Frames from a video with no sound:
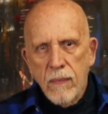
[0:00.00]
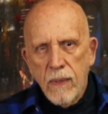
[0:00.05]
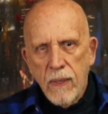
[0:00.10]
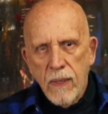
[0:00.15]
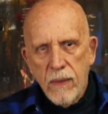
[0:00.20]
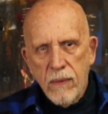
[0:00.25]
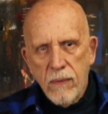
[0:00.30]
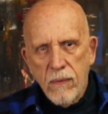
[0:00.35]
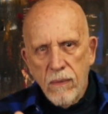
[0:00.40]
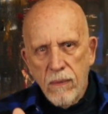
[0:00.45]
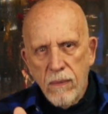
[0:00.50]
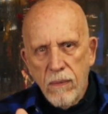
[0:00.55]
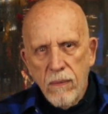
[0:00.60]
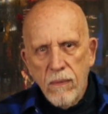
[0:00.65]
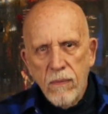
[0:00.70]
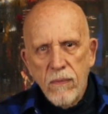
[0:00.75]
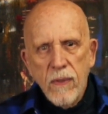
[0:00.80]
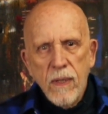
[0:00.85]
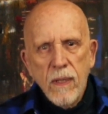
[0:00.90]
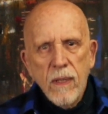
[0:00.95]
It's
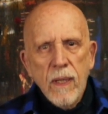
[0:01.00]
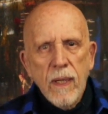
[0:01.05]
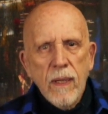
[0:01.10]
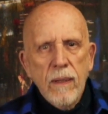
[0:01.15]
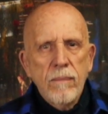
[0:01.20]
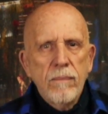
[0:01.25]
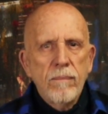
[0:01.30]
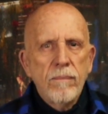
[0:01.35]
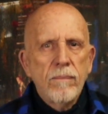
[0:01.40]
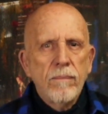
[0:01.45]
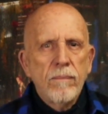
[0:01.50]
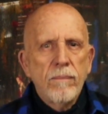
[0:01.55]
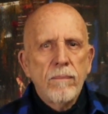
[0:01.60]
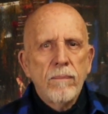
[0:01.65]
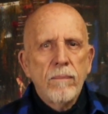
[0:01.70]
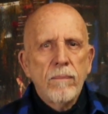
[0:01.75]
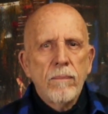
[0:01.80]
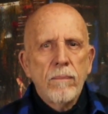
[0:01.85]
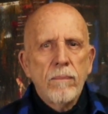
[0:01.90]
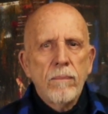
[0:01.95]
feeling.
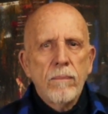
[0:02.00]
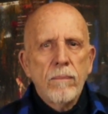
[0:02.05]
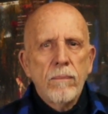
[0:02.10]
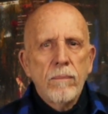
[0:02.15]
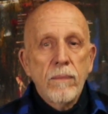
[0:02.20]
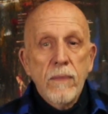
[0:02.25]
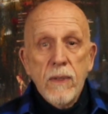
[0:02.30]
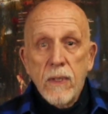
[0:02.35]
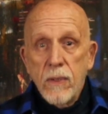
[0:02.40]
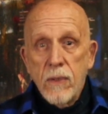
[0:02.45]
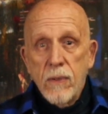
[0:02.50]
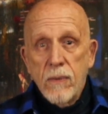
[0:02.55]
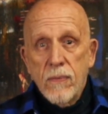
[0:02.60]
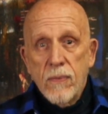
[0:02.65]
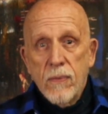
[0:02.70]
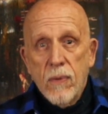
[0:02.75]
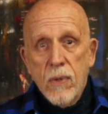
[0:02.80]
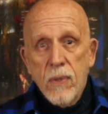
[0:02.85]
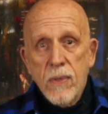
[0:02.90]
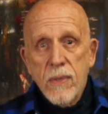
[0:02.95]
Did you
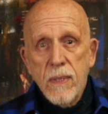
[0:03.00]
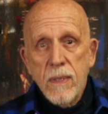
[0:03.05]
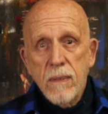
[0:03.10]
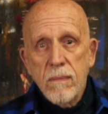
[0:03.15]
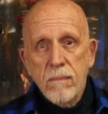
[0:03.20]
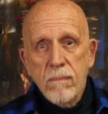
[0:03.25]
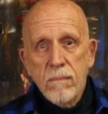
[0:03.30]
force it?